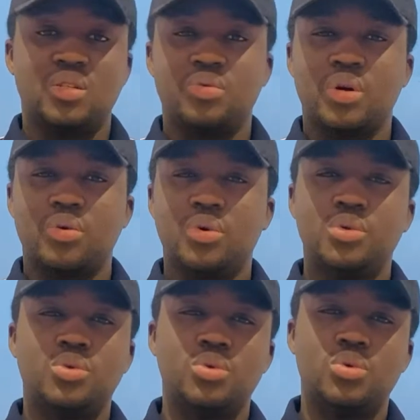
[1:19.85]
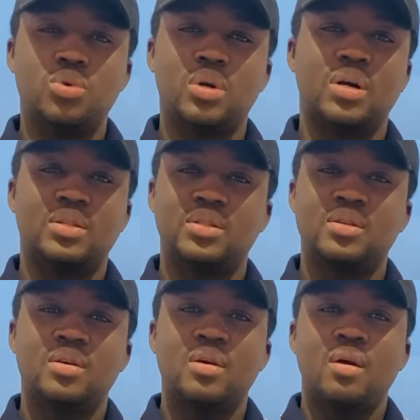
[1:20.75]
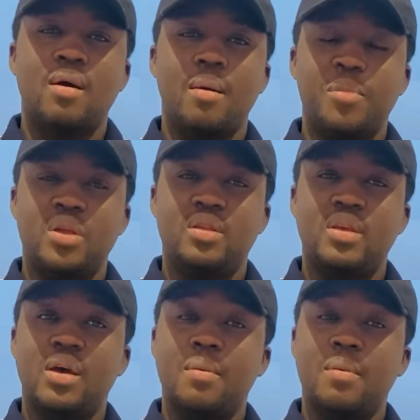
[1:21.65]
We are going to look at, their